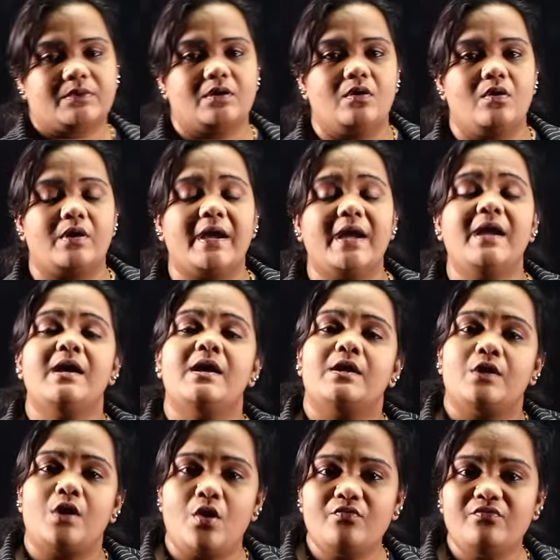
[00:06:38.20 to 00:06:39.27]
Okay.
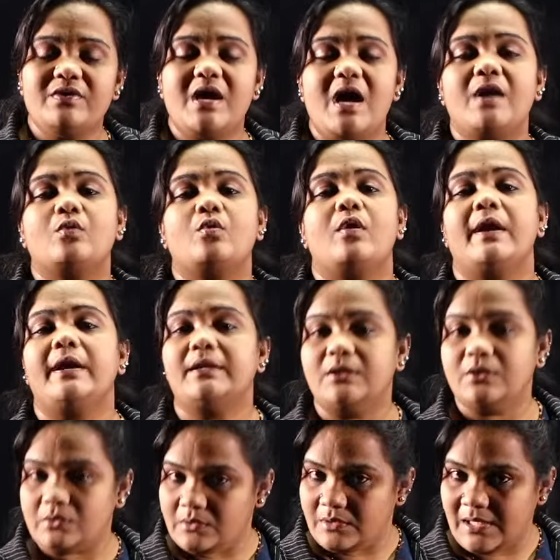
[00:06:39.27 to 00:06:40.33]
Now, we are going
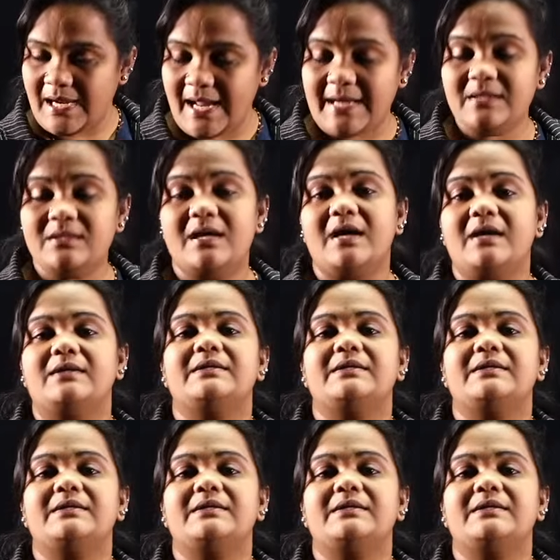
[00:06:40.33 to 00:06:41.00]
to learn the